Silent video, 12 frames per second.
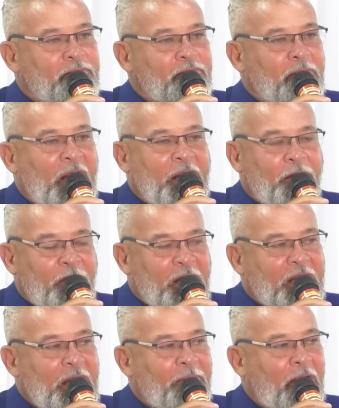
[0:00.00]
By the
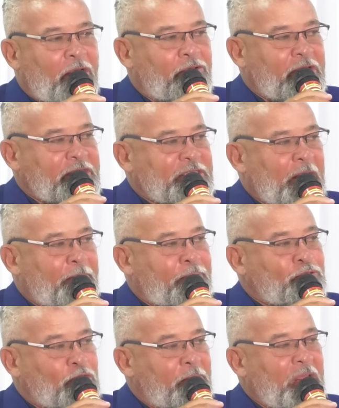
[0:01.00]
way, Kemar Reed is a
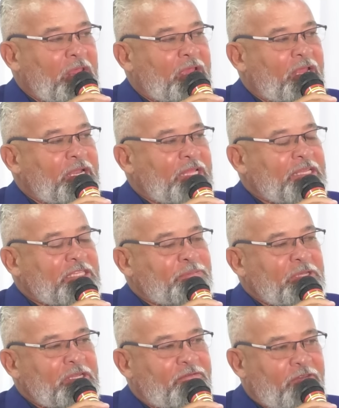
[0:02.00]
Jamaican that has
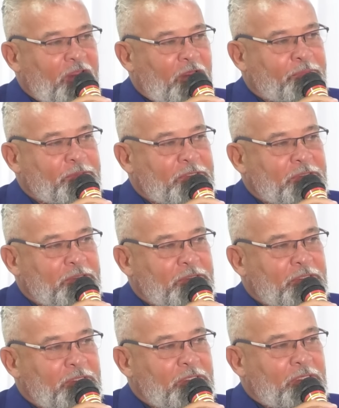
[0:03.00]
been developed
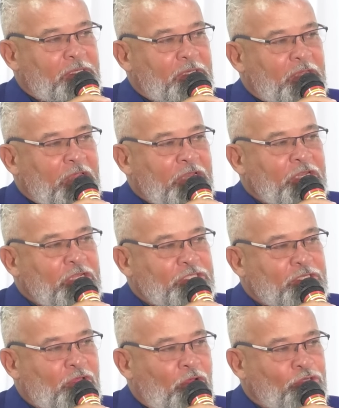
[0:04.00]
in
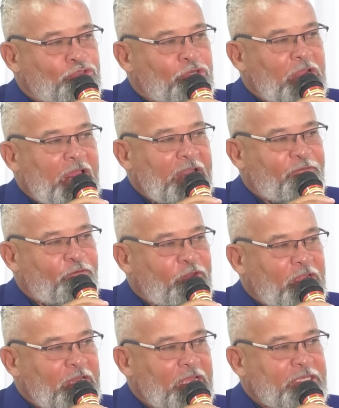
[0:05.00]
this country at
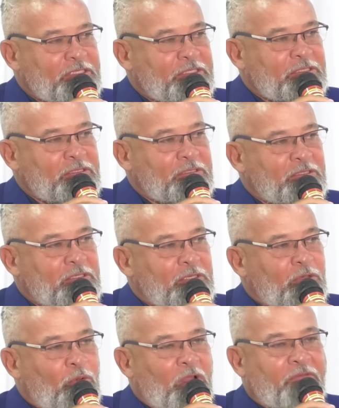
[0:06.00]
Phoenix.
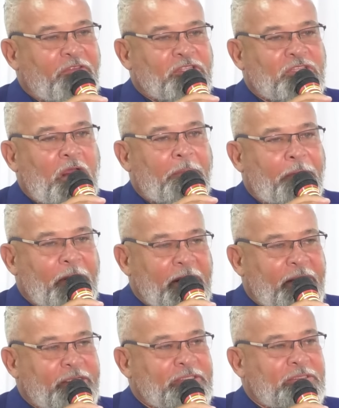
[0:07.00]
One of the top
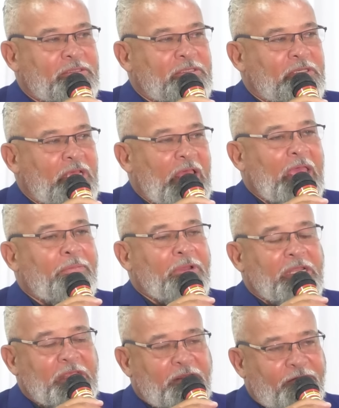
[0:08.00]
players, I
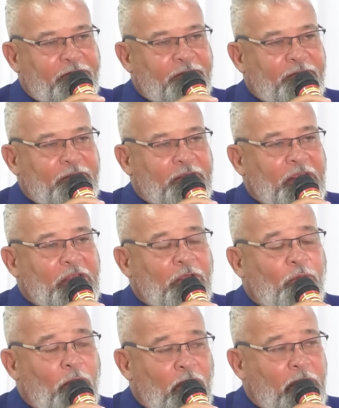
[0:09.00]
believe, in
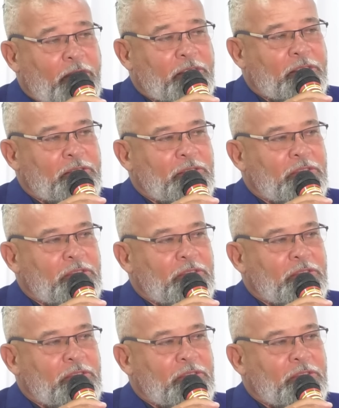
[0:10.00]
the world.